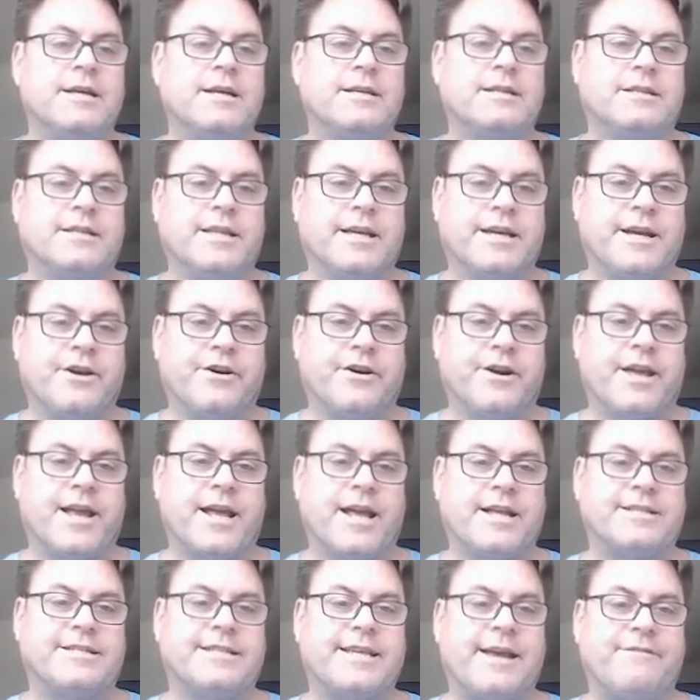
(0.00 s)
Click here to
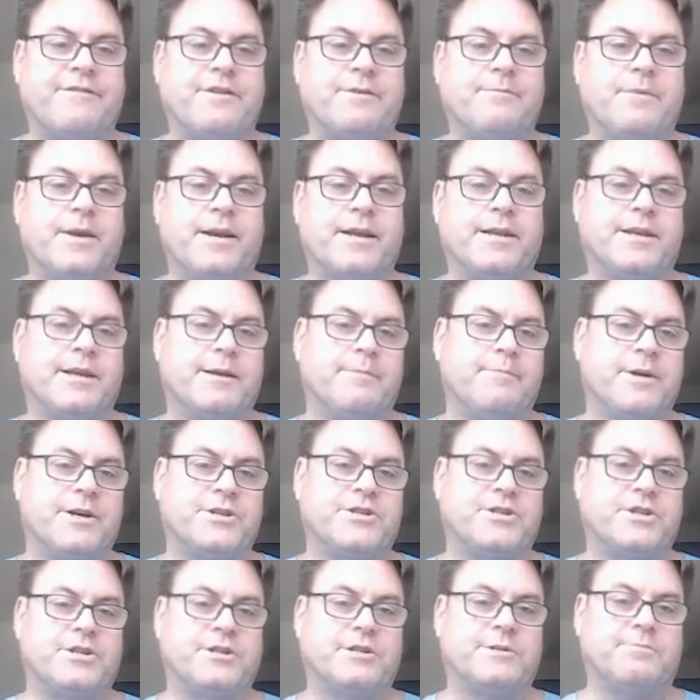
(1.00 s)
get seven minute
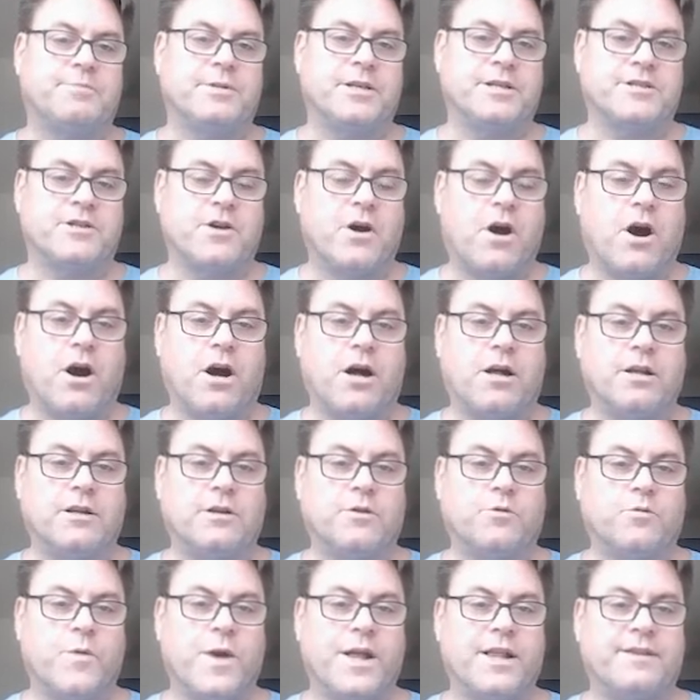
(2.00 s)
commissions plus
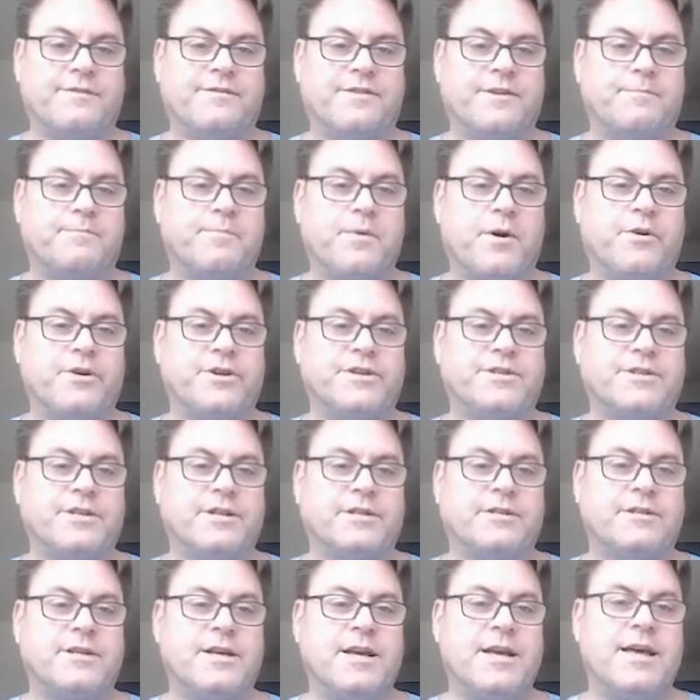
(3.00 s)
all relevant
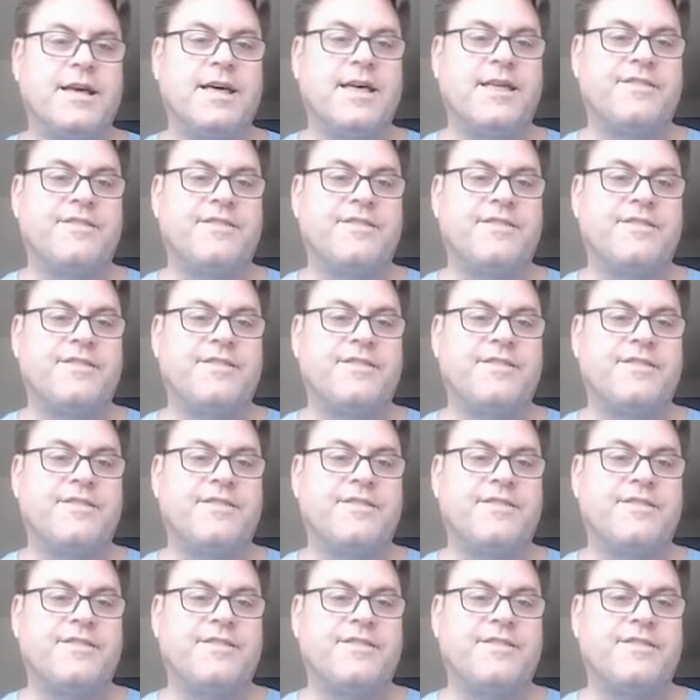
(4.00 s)
bonuses.